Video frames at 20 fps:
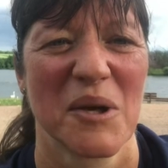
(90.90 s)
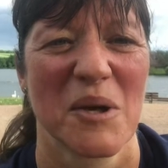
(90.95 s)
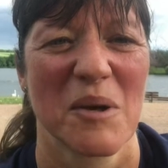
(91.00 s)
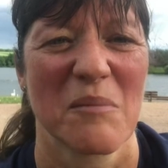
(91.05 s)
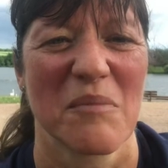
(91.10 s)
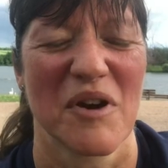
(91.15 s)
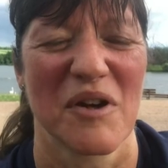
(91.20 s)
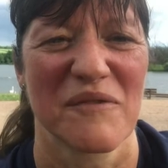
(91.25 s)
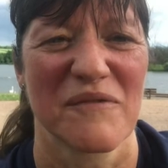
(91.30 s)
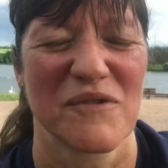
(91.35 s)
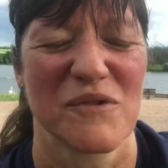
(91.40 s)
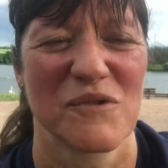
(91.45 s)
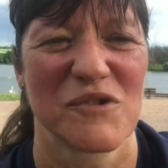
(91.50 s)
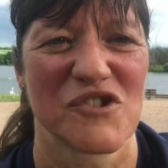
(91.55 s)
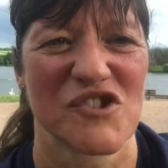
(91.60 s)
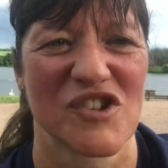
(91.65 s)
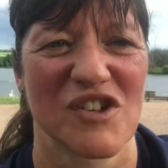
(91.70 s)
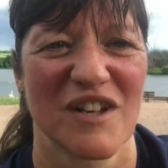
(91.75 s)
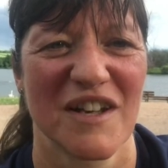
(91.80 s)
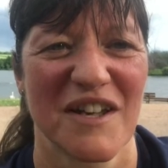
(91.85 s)
But
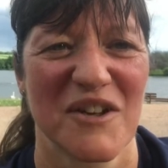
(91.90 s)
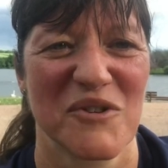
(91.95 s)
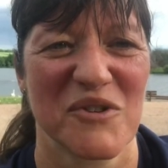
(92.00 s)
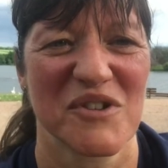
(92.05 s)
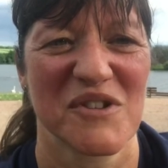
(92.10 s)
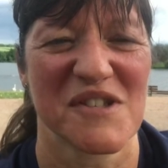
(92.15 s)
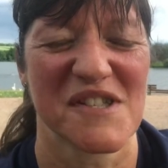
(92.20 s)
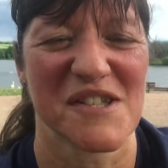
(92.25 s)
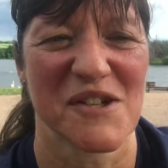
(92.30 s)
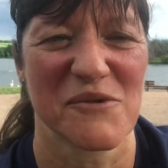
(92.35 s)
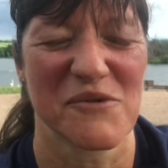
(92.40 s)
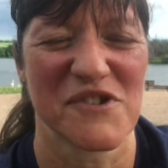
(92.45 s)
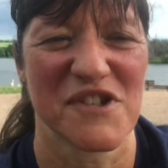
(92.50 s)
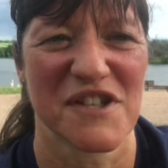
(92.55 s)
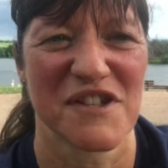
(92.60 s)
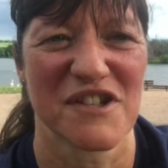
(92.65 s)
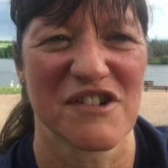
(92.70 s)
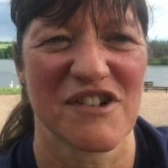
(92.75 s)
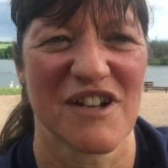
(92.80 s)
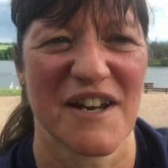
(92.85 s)
unfortunately, on
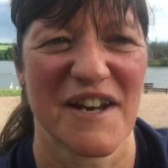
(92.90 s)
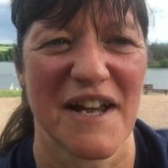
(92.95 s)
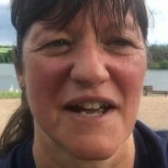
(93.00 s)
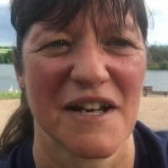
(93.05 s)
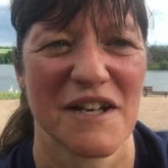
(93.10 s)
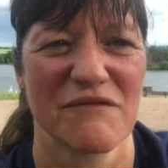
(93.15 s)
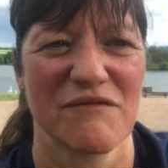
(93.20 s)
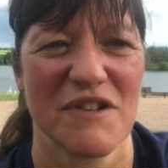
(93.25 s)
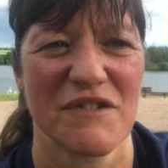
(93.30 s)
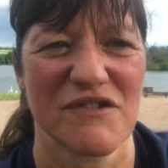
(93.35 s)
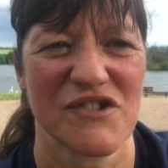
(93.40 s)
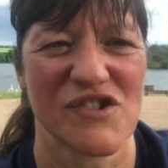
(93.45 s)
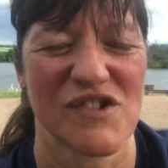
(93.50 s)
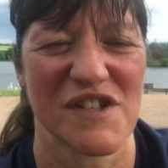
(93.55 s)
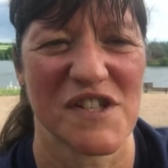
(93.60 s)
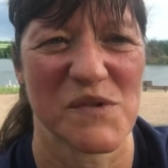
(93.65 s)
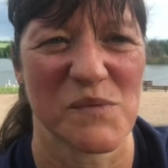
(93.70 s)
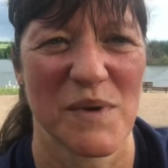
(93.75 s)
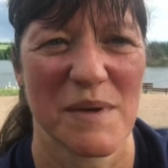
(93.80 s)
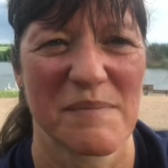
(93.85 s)
consulting the Canal and River
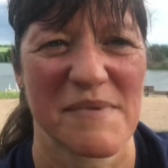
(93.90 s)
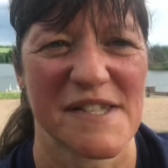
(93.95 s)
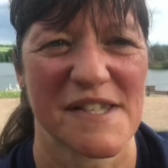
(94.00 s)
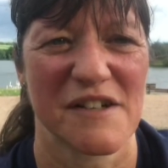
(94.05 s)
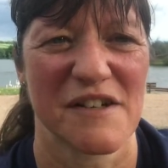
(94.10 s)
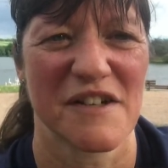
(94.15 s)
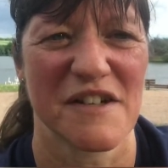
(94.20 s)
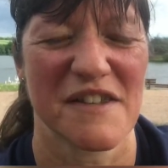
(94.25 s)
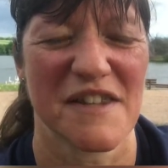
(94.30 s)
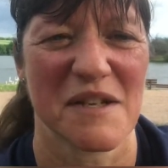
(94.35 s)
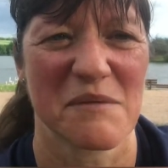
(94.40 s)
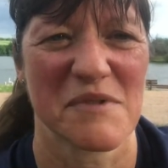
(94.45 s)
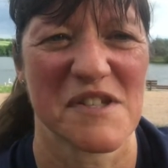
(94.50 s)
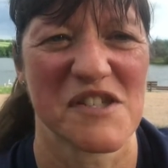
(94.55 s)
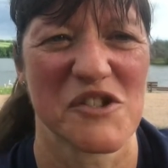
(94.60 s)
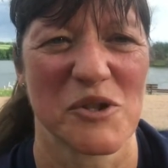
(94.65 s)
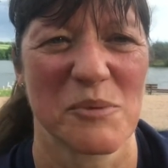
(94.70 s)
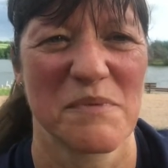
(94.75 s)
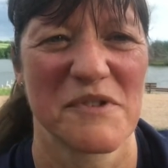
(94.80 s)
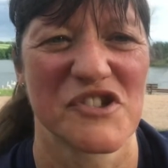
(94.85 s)
Trust website, there were
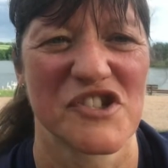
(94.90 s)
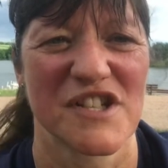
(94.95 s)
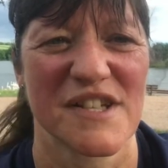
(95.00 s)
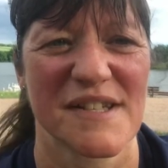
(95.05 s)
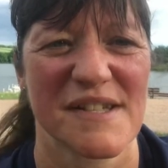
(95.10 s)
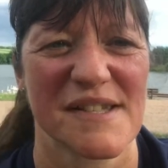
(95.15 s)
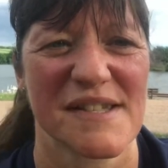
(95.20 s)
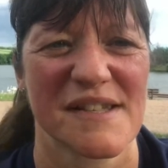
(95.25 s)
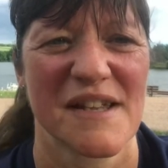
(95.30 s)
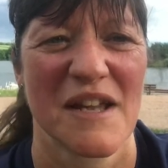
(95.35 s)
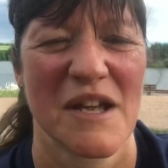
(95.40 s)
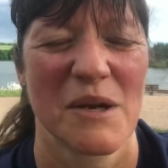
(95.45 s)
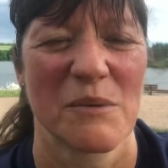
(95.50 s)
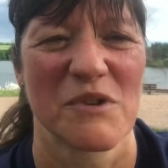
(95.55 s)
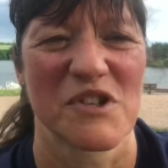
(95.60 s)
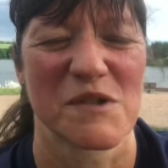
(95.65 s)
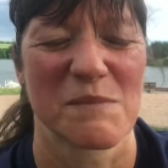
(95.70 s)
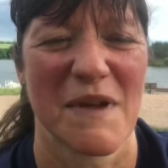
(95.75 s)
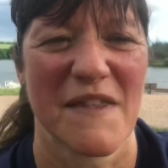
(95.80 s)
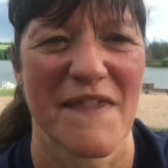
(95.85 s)
stoppages,
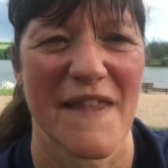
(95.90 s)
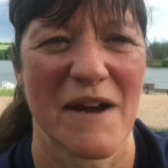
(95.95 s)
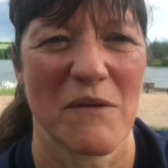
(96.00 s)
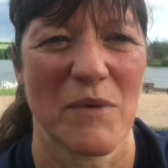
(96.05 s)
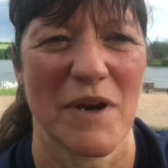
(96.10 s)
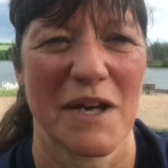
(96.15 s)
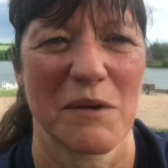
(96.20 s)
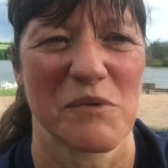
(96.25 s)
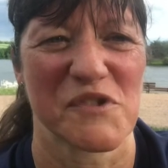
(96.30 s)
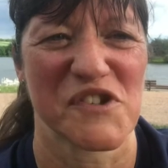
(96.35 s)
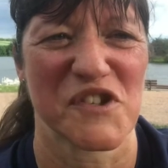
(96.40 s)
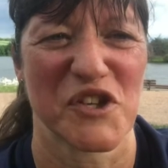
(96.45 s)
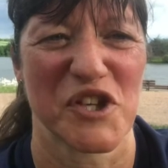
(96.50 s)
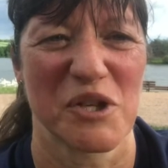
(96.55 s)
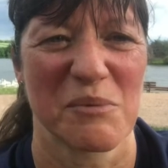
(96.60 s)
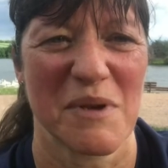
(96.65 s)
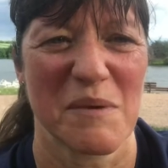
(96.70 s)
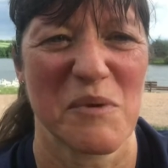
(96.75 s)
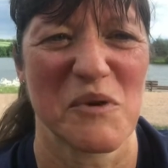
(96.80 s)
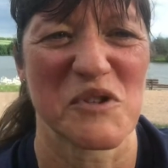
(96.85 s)
which meant that way wasn't going
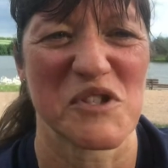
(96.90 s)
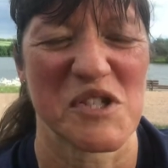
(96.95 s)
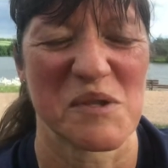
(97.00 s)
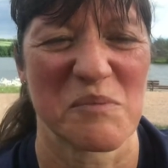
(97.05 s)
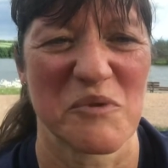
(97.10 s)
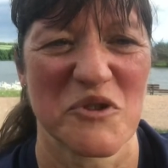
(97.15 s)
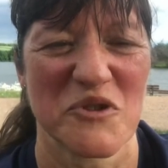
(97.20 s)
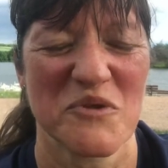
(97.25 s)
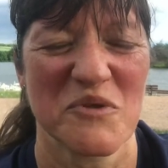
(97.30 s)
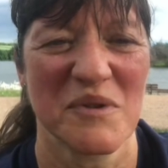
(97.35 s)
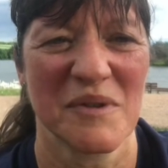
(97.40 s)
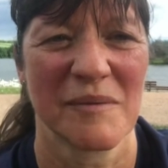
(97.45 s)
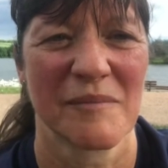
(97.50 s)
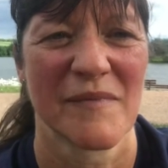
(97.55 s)
to be possible.